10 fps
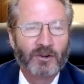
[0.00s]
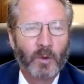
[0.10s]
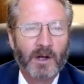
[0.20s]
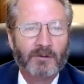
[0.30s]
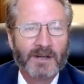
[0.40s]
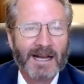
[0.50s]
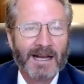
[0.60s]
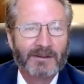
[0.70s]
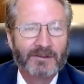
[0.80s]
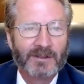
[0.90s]
12
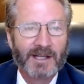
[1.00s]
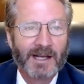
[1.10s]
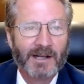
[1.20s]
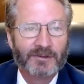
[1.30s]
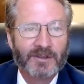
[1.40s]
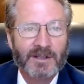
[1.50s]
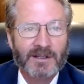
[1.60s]
guys and gals,